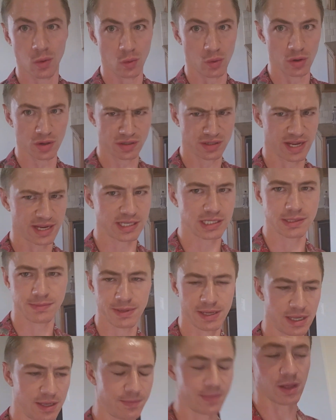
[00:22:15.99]
or text
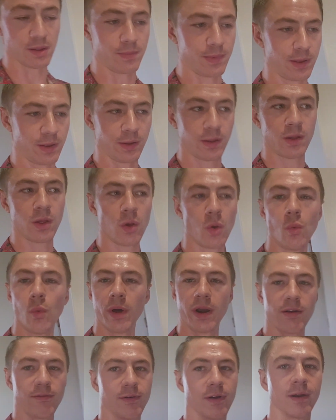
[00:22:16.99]
me, email me,
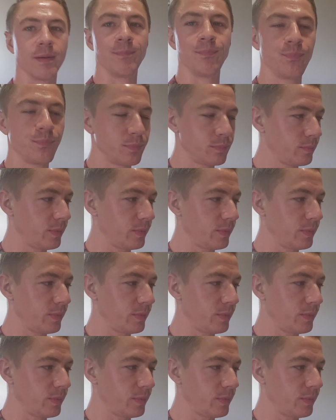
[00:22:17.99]
whatever.